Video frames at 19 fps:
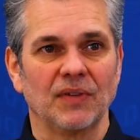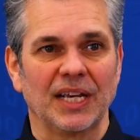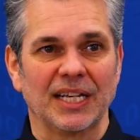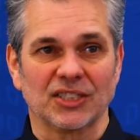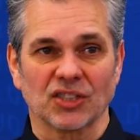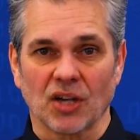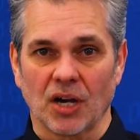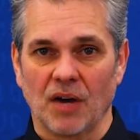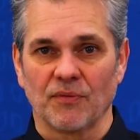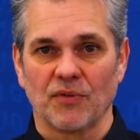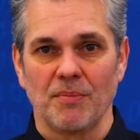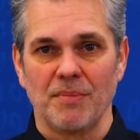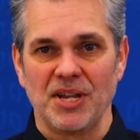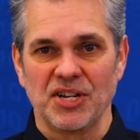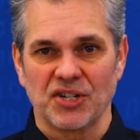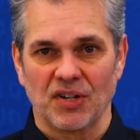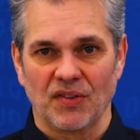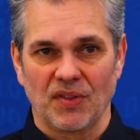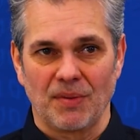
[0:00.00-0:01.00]
It's
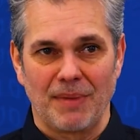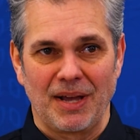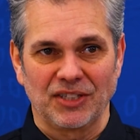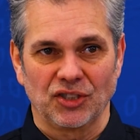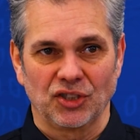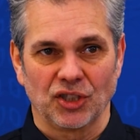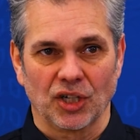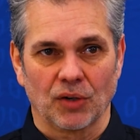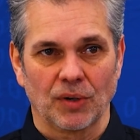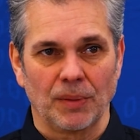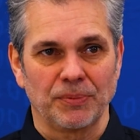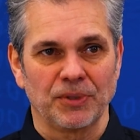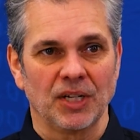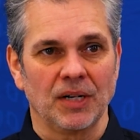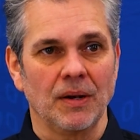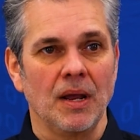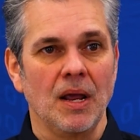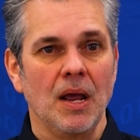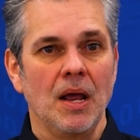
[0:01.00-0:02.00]
confirmation of the message
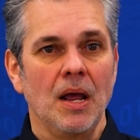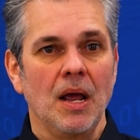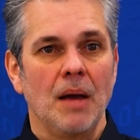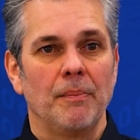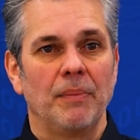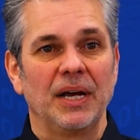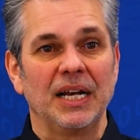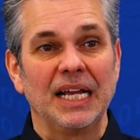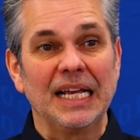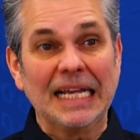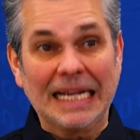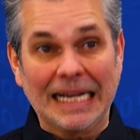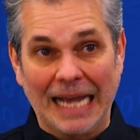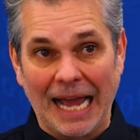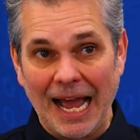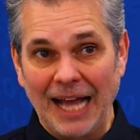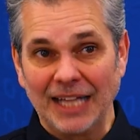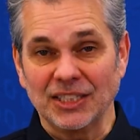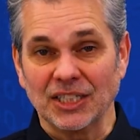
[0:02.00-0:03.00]
encryption, but it
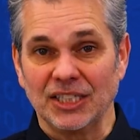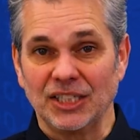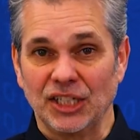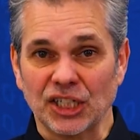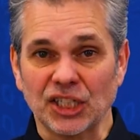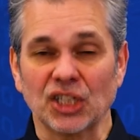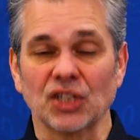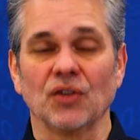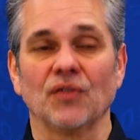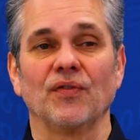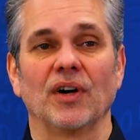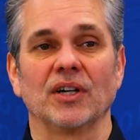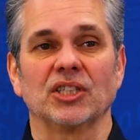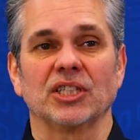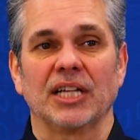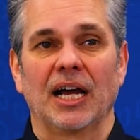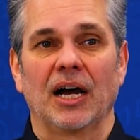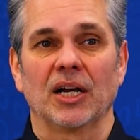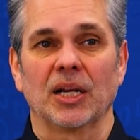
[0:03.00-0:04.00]
adds additional
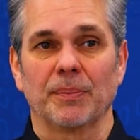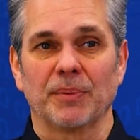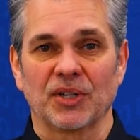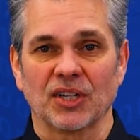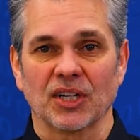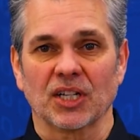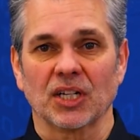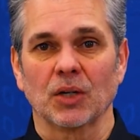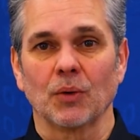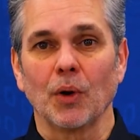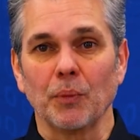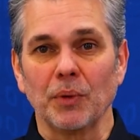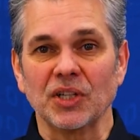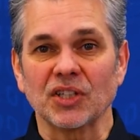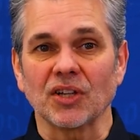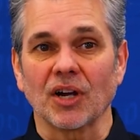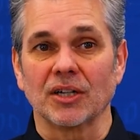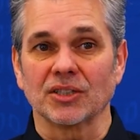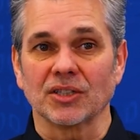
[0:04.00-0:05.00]
functionality, particularly when we
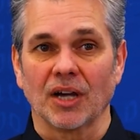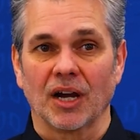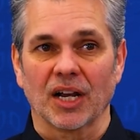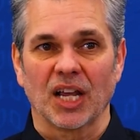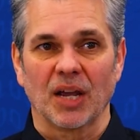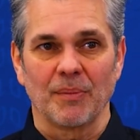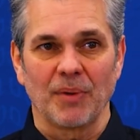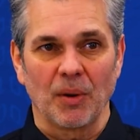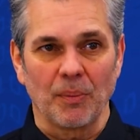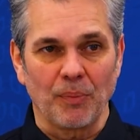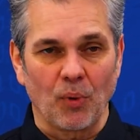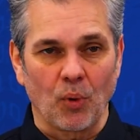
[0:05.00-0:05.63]
start talking about